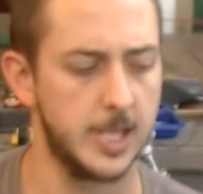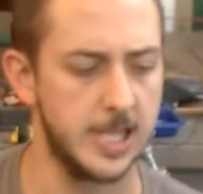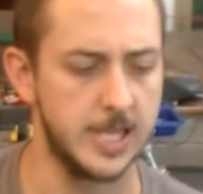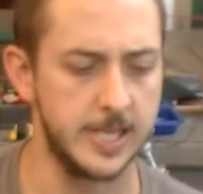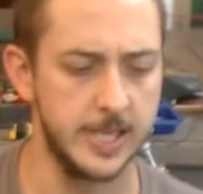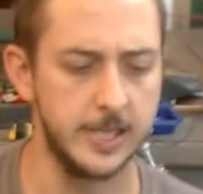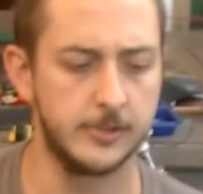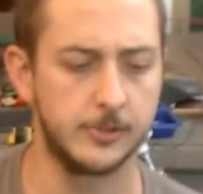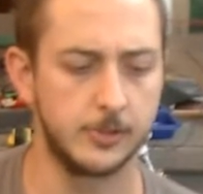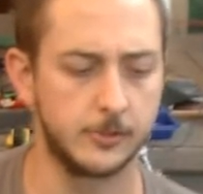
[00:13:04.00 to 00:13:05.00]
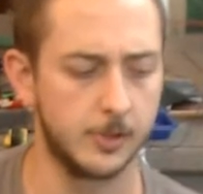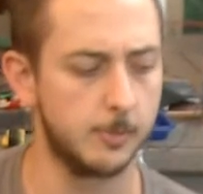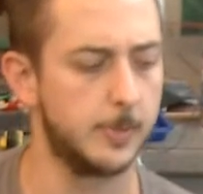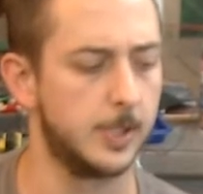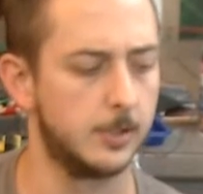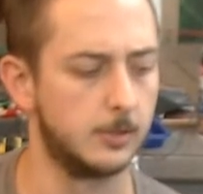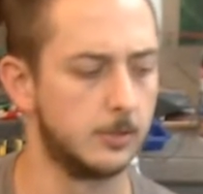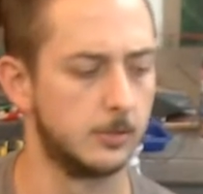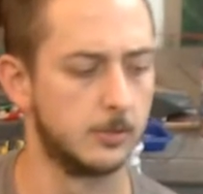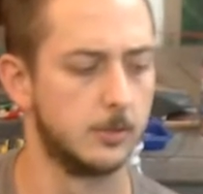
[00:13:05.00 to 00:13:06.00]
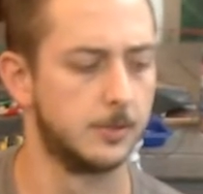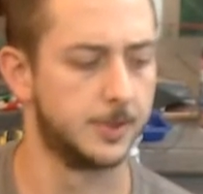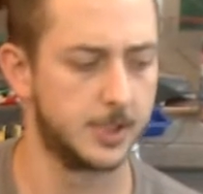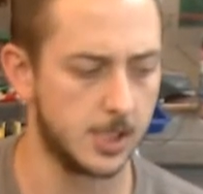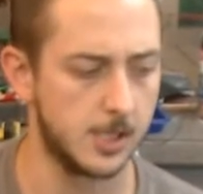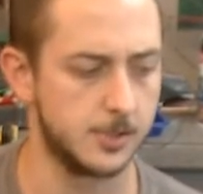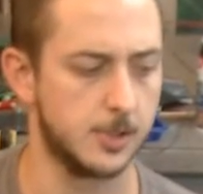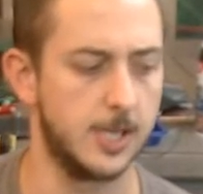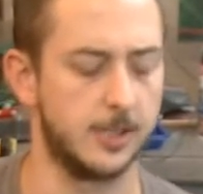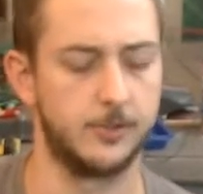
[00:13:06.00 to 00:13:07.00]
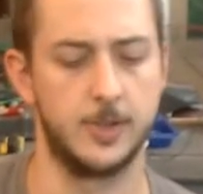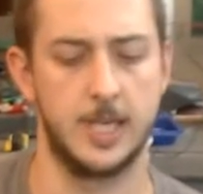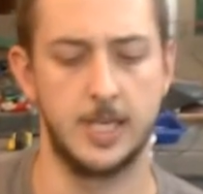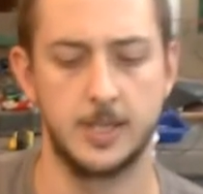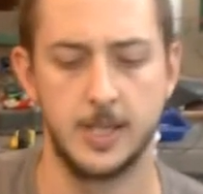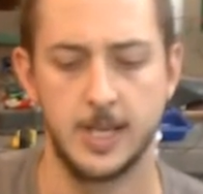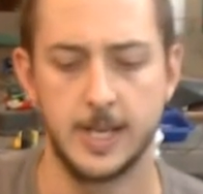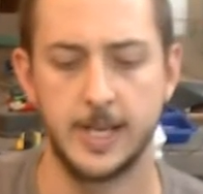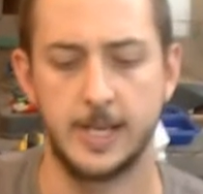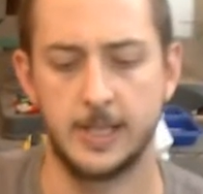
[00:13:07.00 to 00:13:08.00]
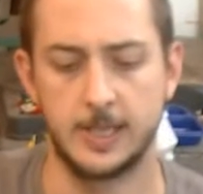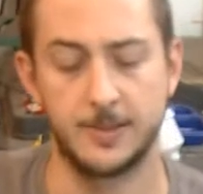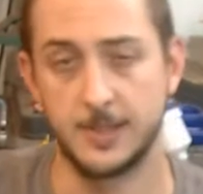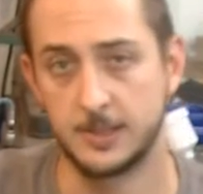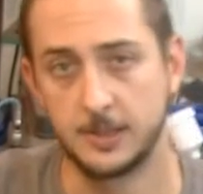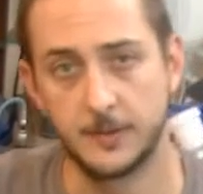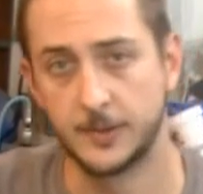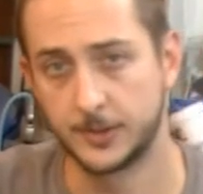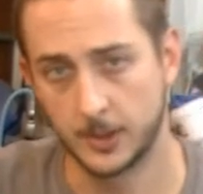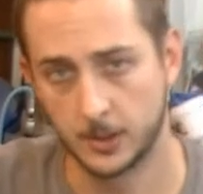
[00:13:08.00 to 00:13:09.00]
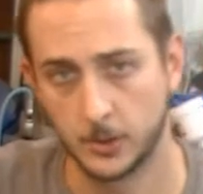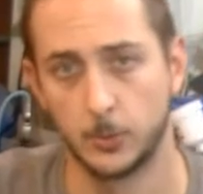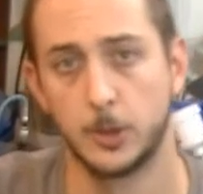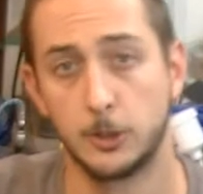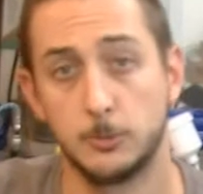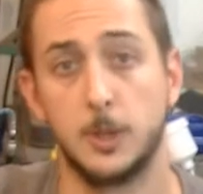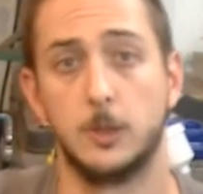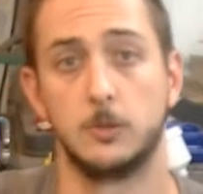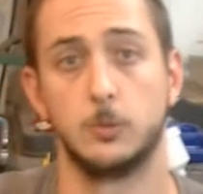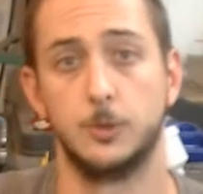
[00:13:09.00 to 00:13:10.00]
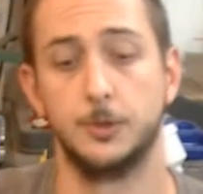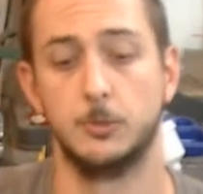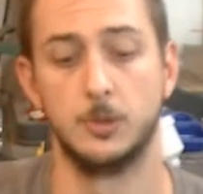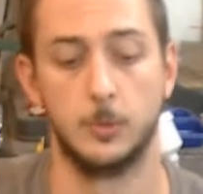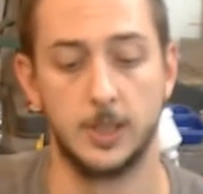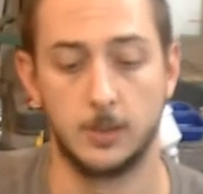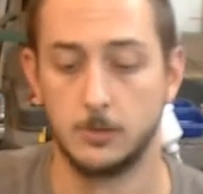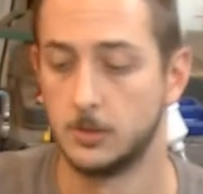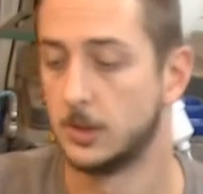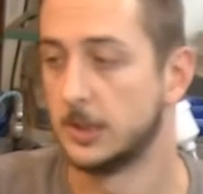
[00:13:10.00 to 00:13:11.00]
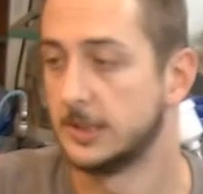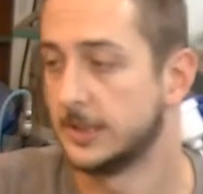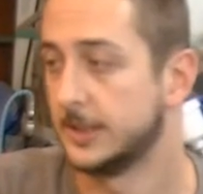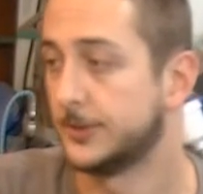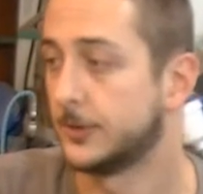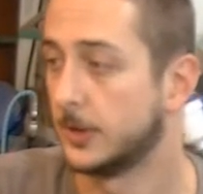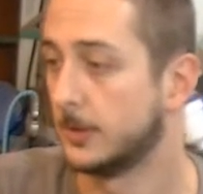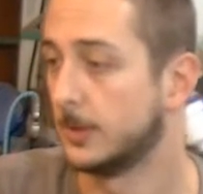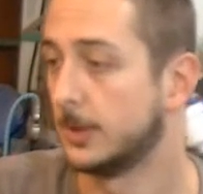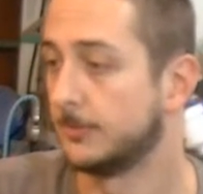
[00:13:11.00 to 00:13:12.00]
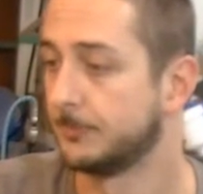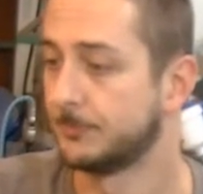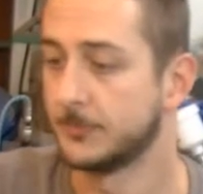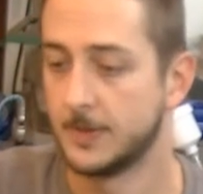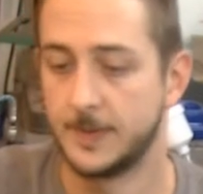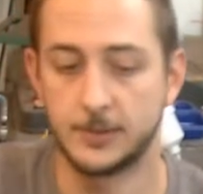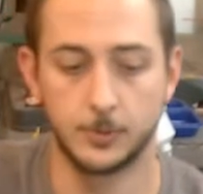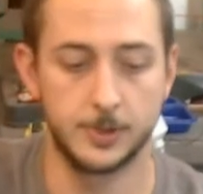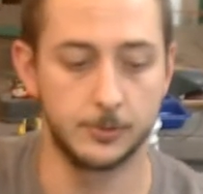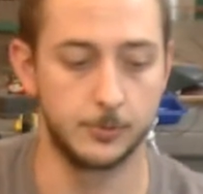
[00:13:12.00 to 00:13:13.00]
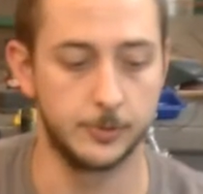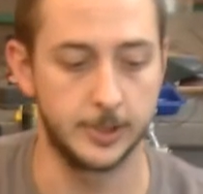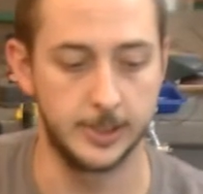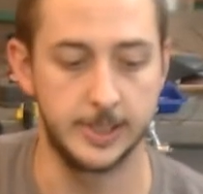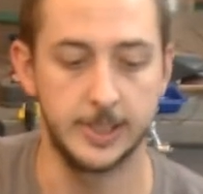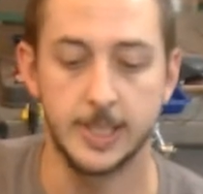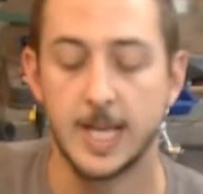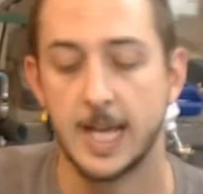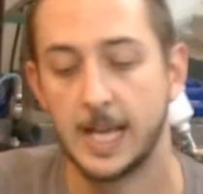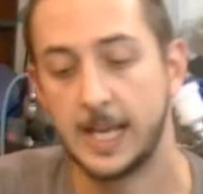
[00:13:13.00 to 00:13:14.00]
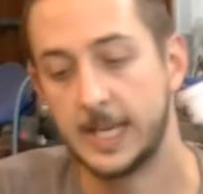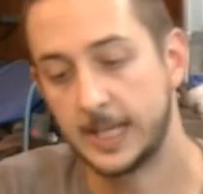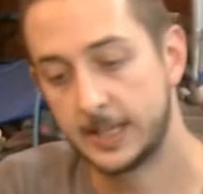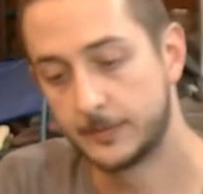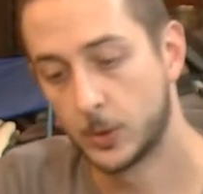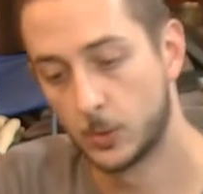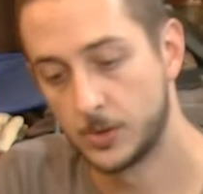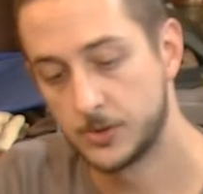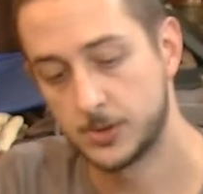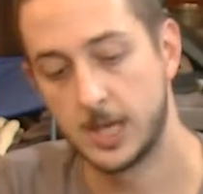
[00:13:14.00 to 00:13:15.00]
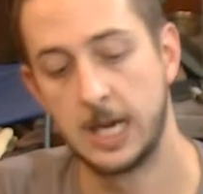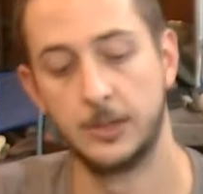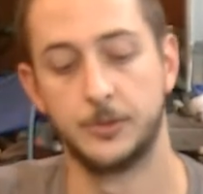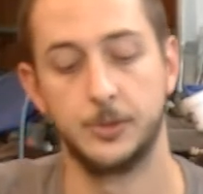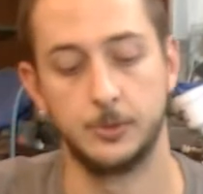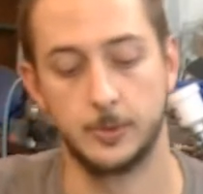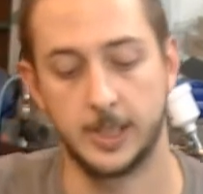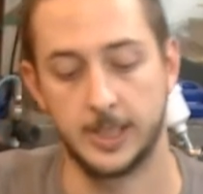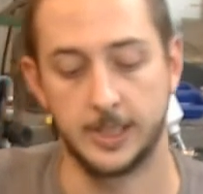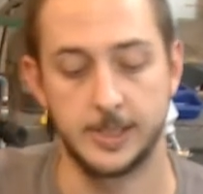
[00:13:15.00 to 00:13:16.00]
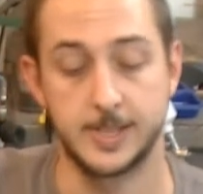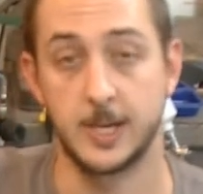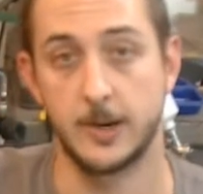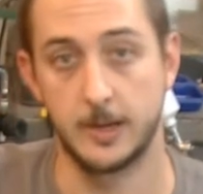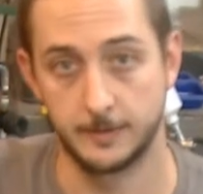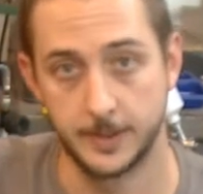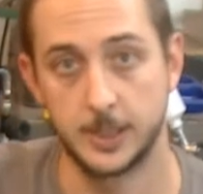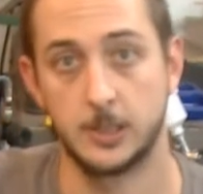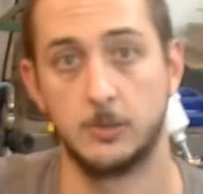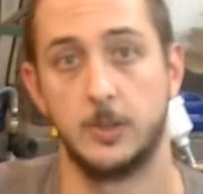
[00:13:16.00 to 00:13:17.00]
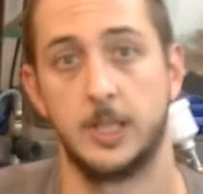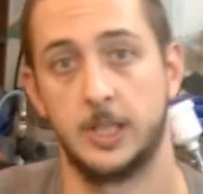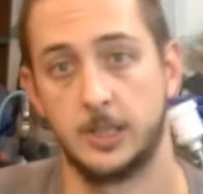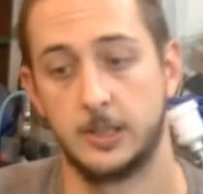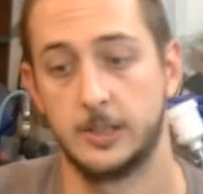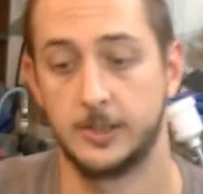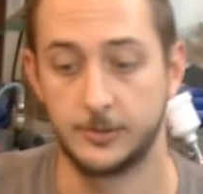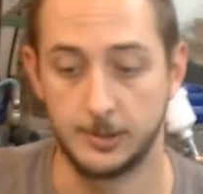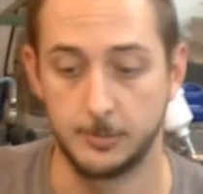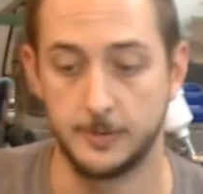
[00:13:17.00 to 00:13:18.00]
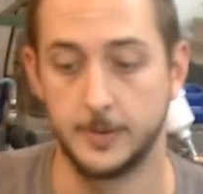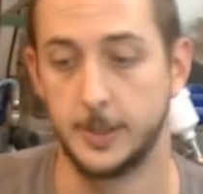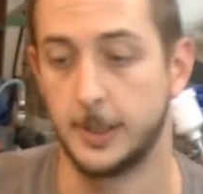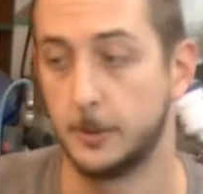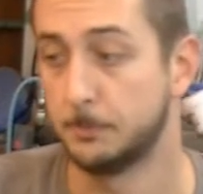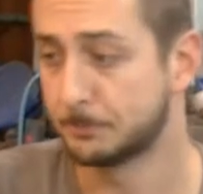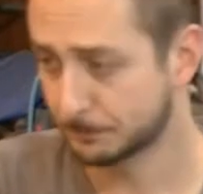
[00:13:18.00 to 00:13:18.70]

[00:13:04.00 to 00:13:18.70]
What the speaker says: It needs something to contrast that, and I think that the Cerakote cobalt will do real well. And so that's what this one's going to get. And of course, I'll do a teardown video and an assembly video.